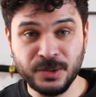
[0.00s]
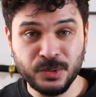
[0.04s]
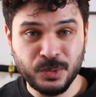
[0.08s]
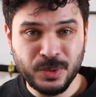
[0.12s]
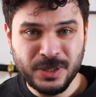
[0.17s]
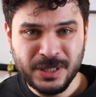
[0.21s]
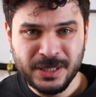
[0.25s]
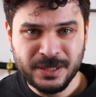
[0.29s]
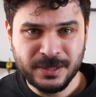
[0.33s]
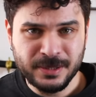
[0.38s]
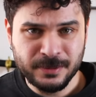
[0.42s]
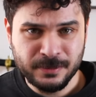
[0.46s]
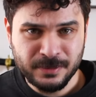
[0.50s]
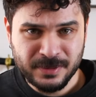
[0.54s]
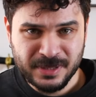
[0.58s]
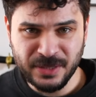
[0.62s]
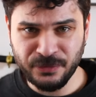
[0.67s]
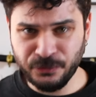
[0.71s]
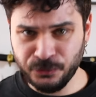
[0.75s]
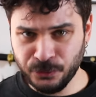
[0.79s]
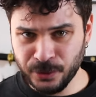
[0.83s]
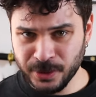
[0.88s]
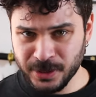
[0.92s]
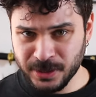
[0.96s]
You need
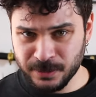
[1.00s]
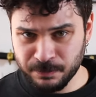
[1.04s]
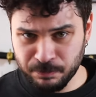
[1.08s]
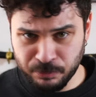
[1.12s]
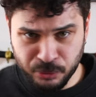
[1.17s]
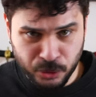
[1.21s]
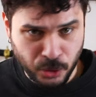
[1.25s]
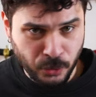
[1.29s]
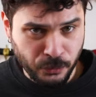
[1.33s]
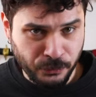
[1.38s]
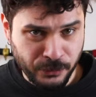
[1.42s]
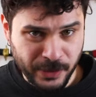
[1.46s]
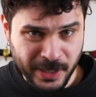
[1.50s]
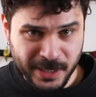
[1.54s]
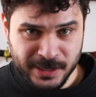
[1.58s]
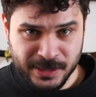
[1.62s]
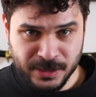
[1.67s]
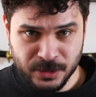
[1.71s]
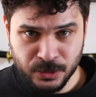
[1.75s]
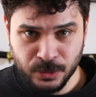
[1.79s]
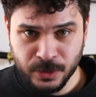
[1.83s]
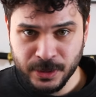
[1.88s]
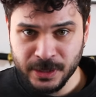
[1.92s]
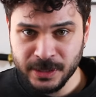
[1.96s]
different
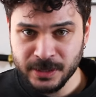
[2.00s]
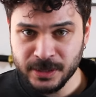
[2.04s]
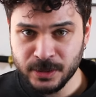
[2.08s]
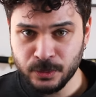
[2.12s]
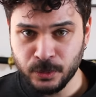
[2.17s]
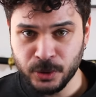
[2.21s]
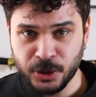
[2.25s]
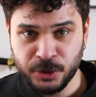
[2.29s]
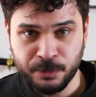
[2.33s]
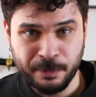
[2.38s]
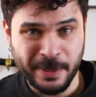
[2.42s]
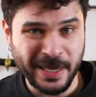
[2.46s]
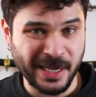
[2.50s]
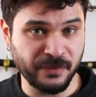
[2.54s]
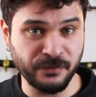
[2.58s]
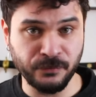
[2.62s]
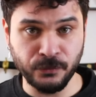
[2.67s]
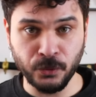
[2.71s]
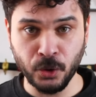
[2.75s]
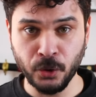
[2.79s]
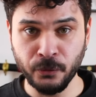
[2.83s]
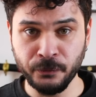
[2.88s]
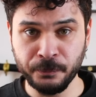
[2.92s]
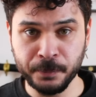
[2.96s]
profiles you can switch back and
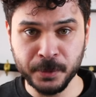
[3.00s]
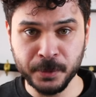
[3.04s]
forth